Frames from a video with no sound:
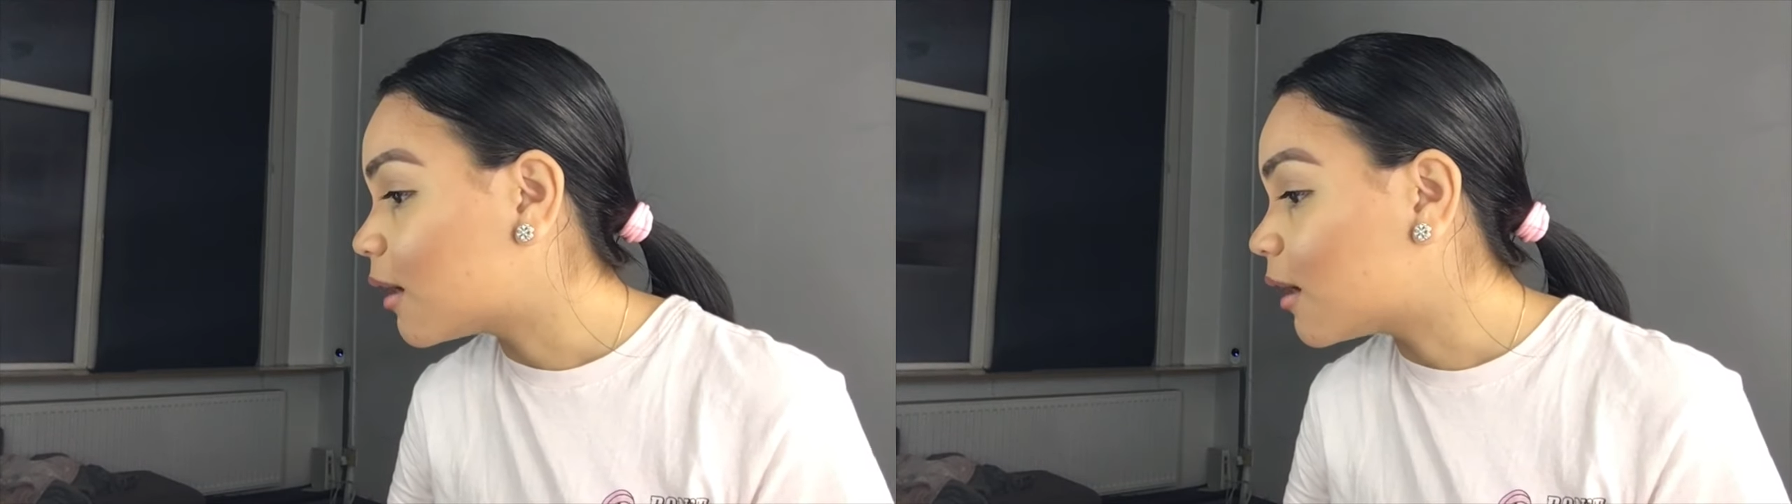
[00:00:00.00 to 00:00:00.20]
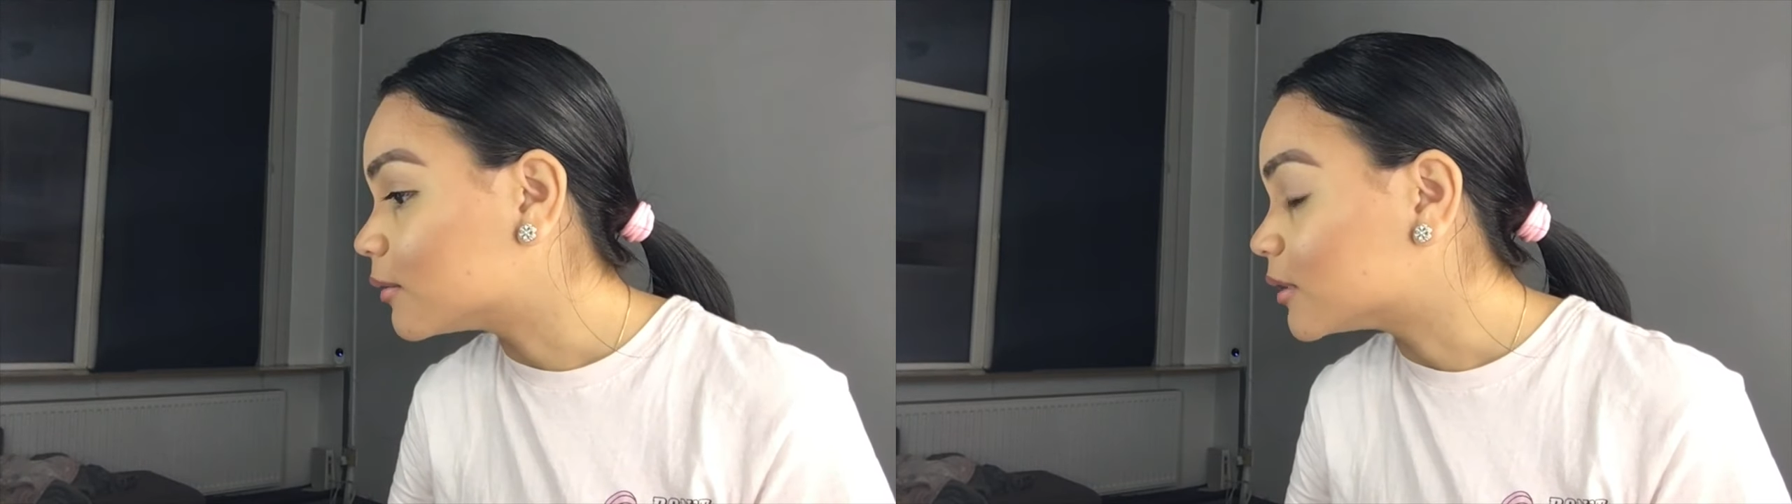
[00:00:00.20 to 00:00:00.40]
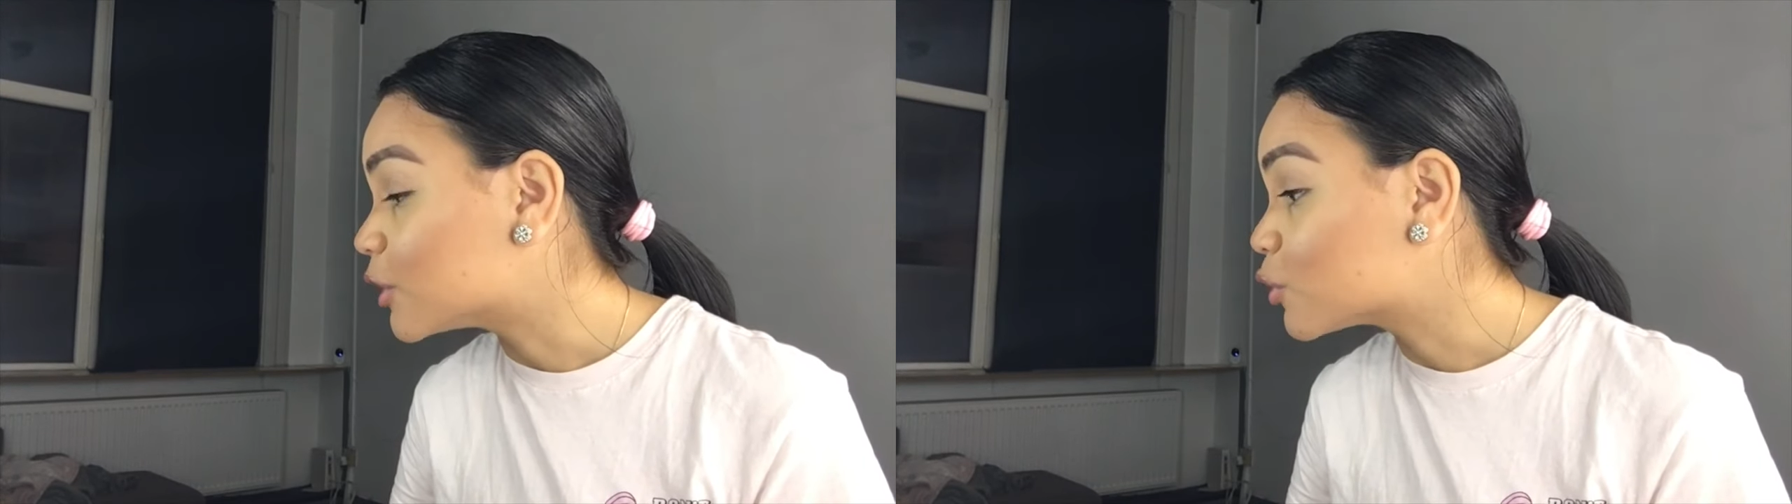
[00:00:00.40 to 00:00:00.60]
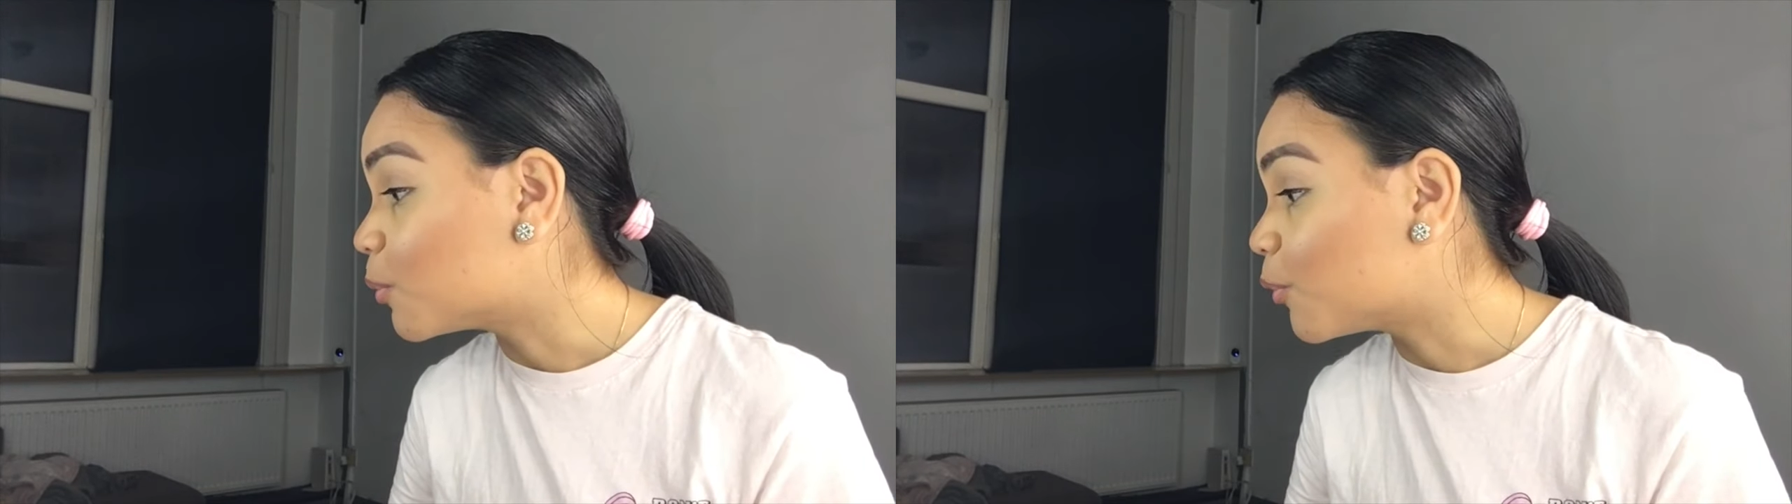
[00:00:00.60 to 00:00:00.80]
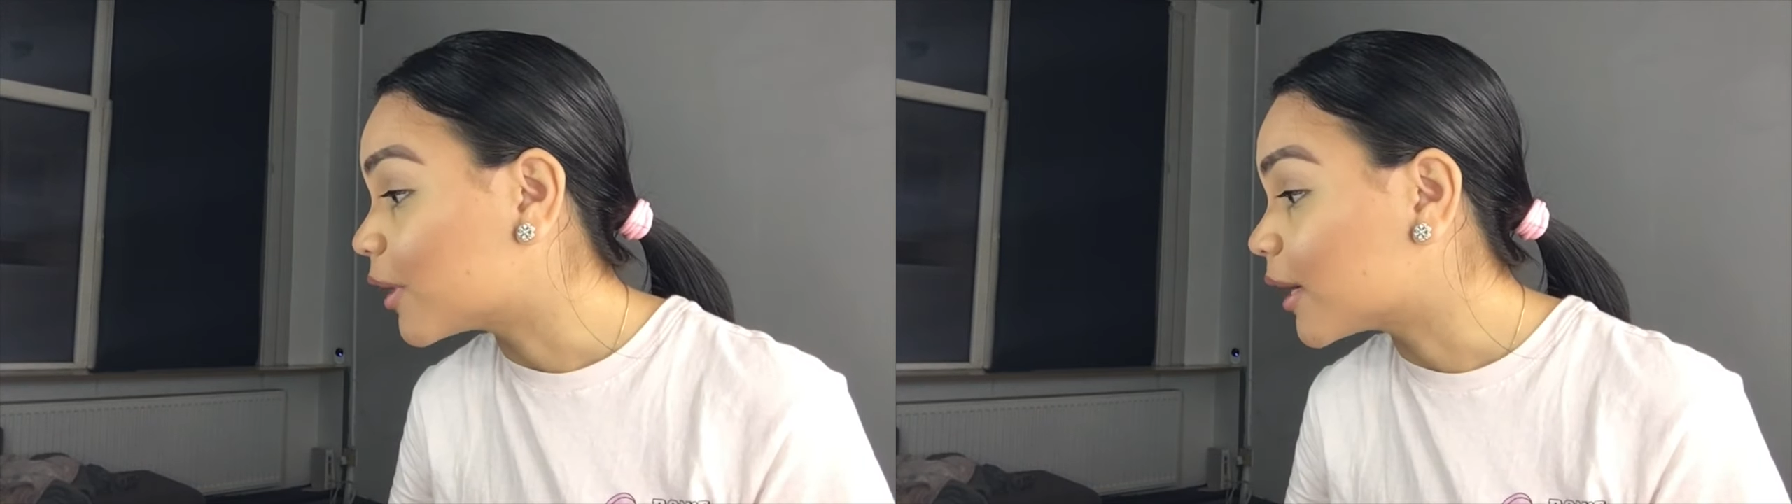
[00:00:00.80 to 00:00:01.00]
um,
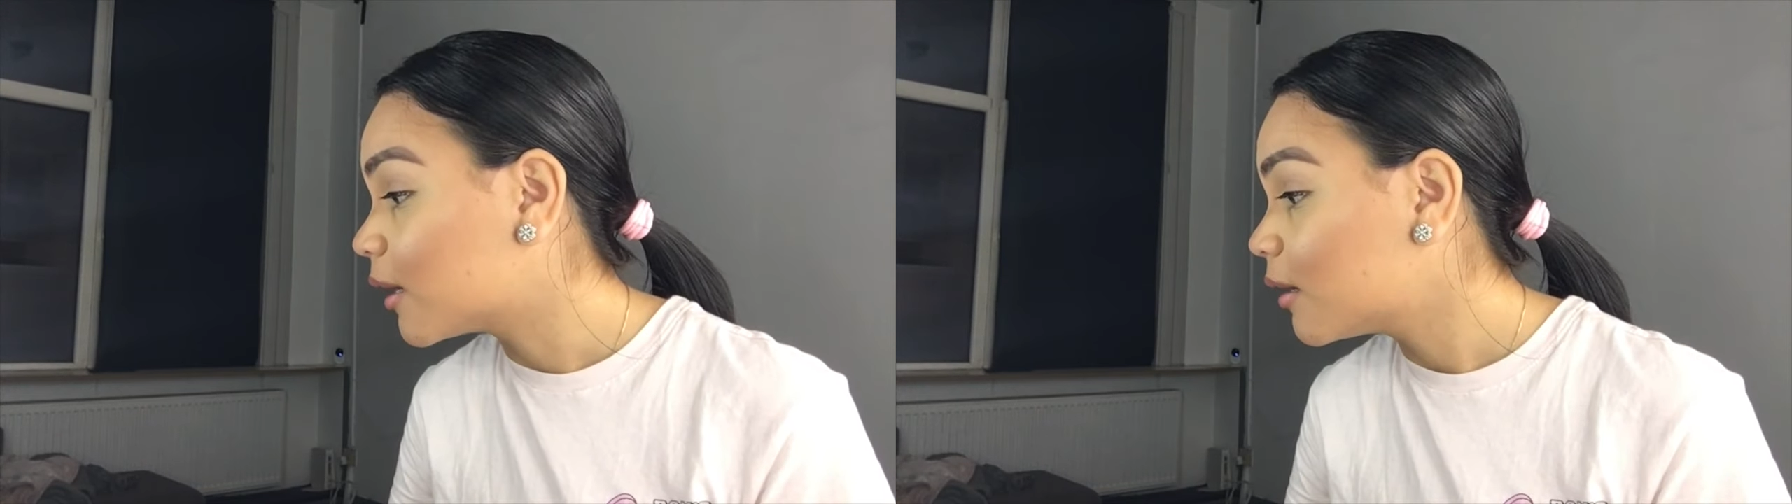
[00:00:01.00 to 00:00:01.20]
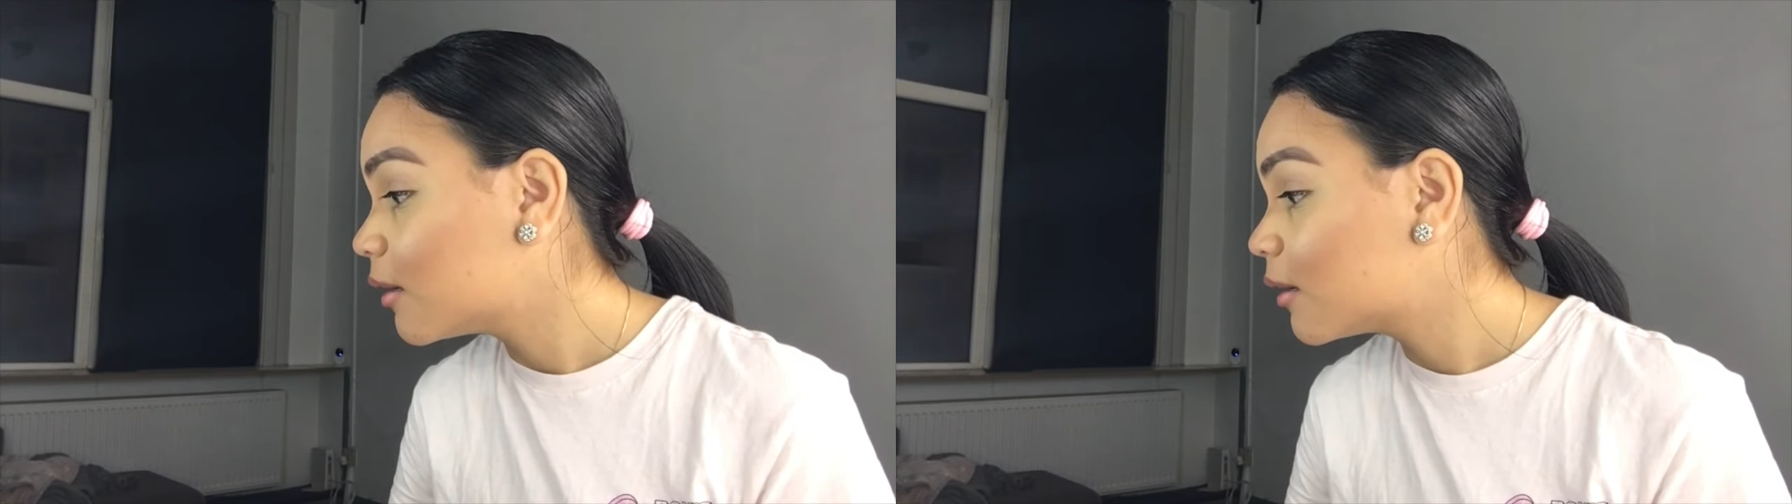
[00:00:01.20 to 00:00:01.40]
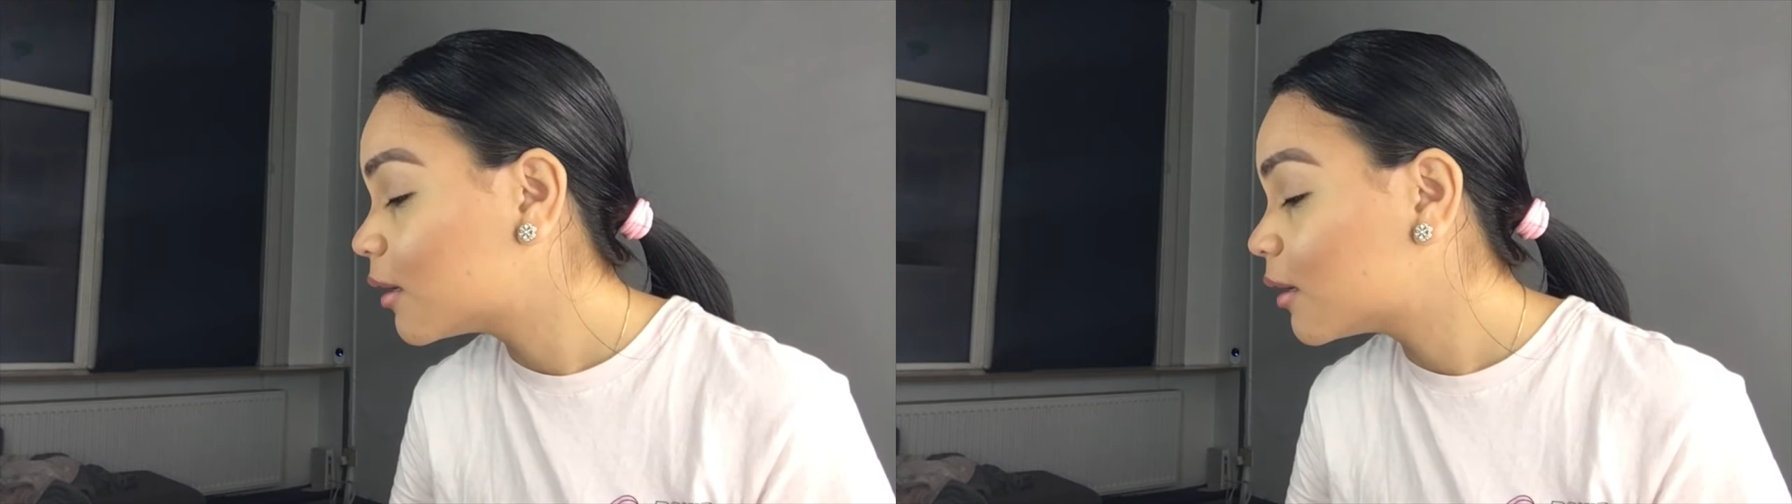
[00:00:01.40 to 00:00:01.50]
this morning